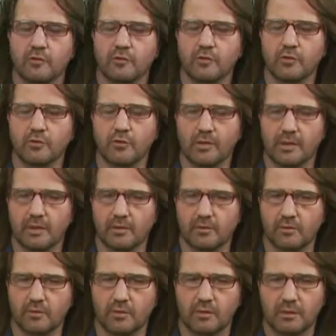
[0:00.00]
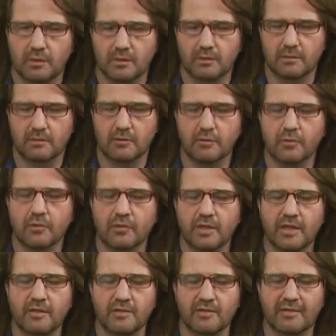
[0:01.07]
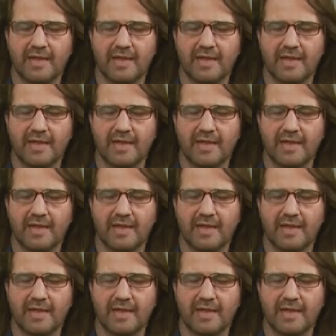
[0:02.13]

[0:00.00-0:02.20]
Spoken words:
nutrients, do you think